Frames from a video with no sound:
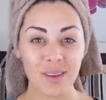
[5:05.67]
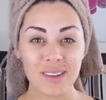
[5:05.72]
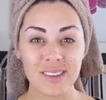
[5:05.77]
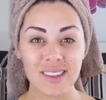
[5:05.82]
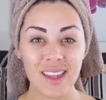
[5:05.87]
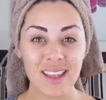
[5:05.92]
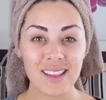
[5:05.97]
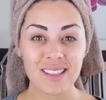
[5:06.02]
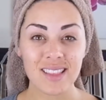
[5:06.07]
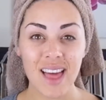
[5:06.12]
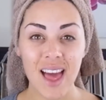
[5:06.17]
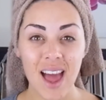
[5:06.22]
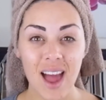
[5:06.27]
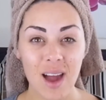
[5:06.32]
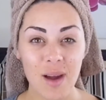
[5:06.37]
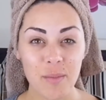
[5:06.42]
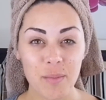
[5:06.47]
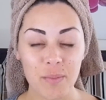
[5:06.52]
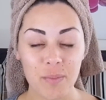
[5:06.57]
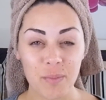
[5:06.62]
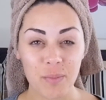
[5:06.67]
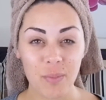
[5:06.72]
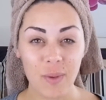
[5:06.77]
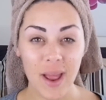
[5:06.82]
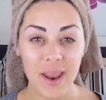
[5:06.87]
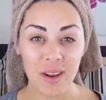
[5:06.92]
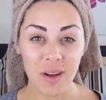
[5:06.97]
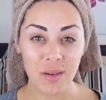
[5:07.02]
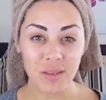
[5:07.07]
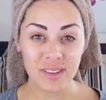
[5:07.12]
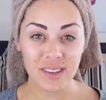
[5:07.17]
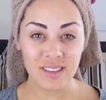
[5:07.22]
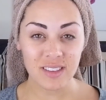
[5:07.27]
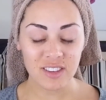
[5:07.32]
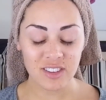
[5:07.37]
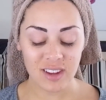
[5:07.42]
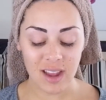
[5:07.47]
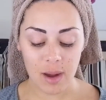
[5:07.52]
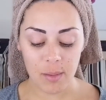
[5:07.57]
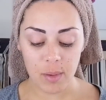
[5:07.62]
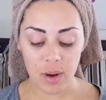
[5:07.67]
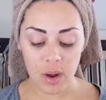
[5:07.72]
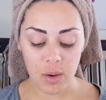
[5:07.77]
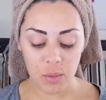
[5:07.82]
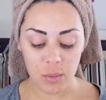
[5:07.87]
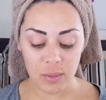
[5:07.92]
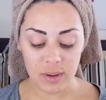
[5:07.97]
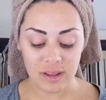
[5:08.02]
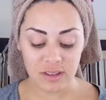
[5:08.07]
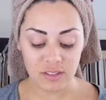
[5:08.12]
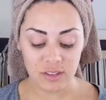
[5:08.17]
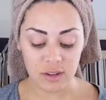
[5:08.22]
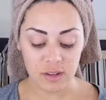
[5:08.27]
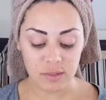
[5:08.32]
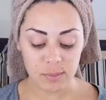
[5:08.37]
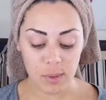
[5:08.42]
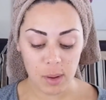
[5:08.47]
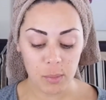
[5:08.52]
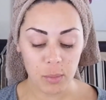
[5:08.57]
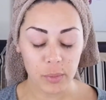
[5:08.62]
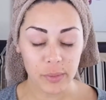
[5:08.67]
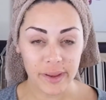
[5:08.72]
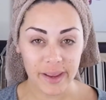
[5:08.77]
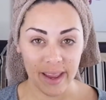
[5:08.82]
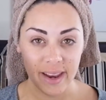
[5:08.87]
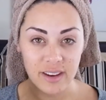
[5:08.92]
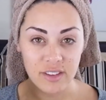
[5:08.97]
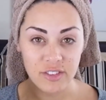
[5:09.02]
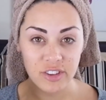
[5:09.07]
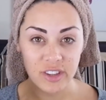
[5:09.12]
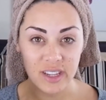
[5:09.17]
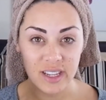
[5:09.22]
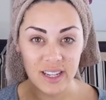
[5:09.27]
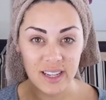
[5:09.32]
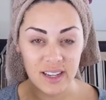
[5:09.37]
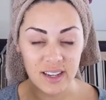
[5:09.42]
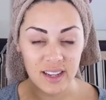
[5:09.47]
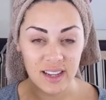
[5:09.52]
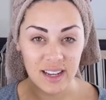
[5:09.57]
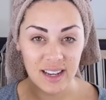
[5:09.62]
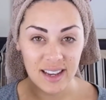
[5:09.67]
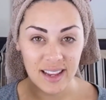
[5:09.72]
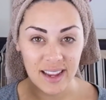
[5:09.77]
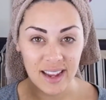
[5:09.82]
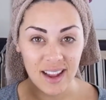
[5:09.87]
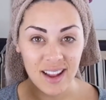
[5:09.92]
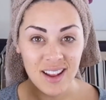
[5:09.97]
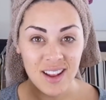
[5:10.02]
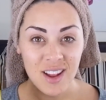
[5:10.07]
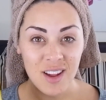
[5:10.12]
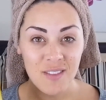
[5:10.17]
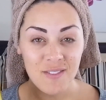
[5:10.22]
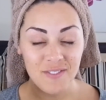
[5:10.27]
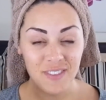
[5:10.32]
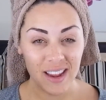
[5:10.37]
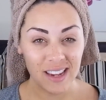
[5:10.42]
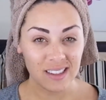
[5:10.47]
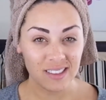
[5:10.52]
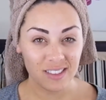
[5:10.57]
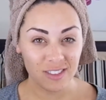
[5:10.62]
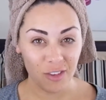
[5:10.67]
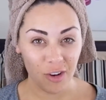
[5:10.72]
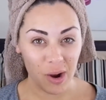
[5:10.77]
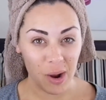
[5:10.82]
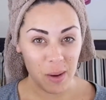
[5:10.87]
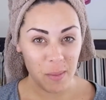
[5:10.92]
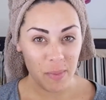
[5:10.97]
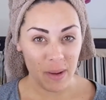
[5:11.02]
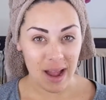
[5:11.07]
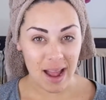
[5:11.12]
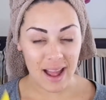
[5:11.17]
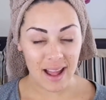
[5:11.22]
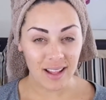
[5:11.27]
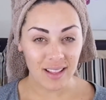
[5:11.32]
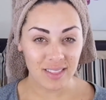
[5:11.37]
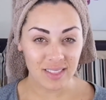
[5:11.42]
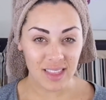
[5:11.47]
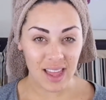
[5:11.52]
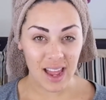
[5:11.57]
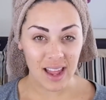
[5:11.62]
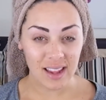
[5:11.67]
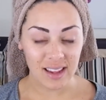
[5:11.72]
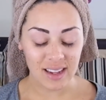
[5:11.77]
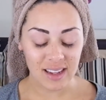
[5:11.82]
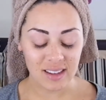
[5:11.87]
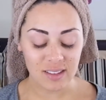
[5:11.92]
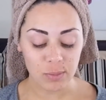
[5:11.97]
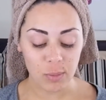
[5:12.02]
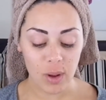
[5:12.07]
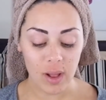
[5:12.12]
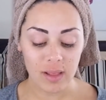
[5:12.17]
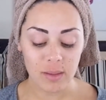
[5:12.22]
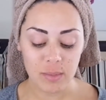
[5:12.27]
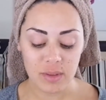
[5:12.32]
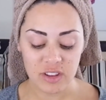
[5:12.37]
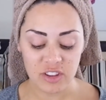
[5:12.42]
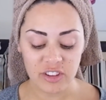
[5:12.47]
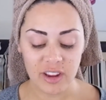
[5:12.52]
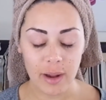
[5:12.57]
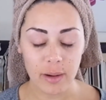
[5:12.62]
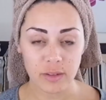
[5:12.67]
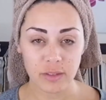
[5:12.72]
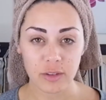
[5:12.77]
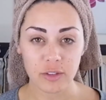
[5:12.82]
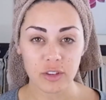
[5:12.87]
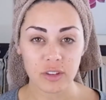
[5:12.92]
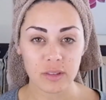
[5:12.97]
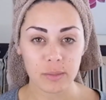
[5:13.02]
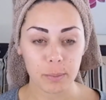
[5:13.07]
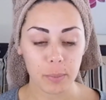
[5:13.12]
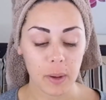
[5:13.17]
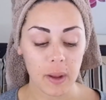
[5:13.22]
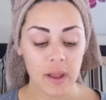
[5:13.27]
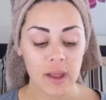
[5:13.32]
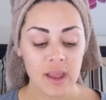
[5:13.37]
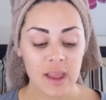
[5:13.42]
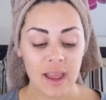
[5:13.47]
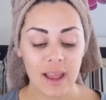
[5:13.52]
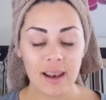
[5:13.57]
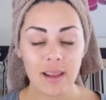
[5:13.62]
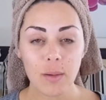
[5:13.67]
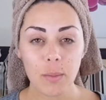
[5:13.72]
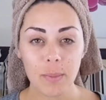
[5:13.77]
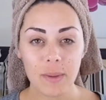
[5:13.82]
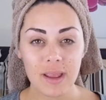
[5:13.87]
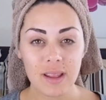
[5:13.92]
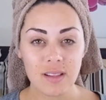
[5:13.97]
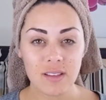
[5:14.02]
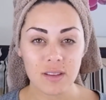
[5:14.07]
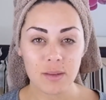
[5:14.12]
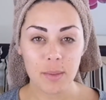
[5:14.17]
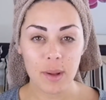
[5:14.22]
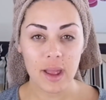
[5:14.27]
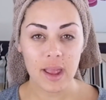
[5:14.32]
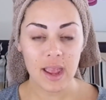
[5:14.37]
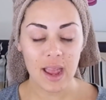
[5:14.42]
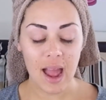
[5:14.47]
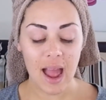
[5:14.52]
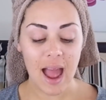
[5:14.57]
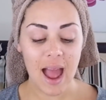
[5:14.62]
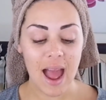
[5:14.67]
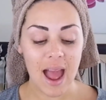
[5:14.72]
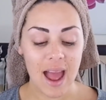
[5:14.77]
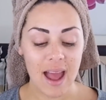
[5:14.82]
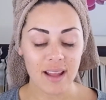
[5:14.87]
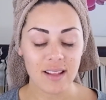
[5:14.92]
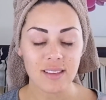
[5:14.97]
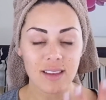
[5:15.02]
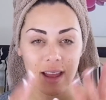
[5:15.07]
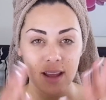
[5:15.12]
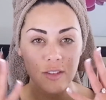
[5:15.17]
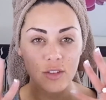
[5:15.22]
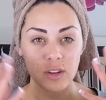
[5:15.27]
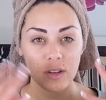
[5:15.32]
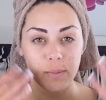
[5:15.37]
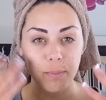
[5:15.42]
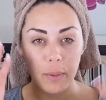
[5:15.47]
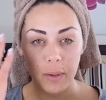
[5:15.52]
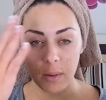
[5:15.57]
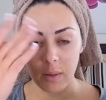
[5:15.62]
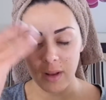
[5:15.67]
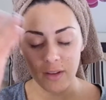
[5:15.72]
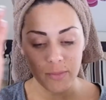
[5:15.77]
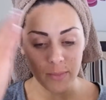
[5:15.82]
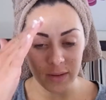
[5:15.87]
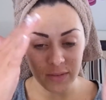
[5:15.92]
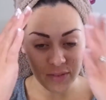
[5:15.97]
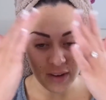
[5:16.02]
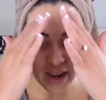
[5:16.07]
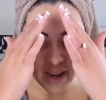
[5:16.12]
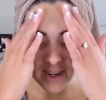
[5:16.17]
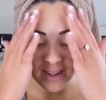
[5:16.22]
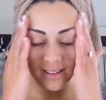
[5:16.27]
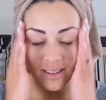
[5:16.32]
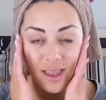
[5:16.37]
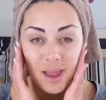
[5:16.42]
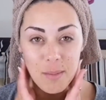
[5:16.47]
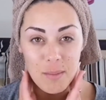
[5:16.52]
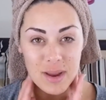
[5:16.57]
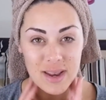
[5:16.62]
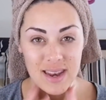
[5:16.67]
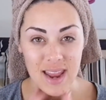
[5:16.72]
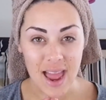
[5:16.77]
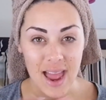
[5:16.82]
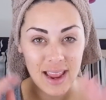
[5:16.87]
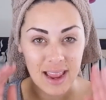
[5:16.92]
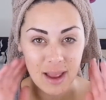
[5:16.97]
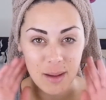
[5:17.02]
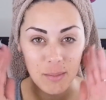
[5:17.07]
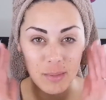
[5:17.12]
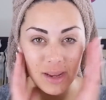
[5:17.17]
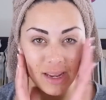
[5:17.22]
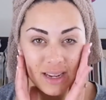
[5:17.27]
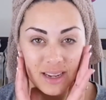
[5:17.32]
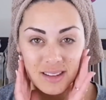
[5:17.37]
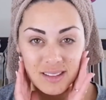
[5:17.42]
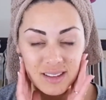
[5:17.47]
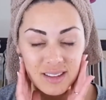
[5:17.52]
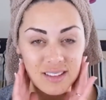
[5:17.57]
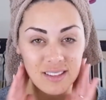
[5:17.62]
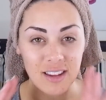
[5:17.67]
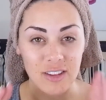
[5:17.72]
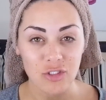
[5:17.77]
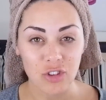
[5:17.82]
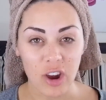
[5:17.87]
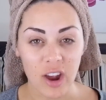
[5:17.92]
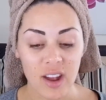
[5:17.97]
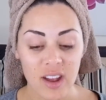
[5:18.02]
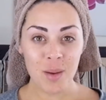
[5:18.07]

I said that when I was in the shower I always use my Morning Energy Clean and Clear face scrub, and that is while I'm in the shower, so I just put a little bit into my hand and just put it all over my face and my neck and my ears, etc.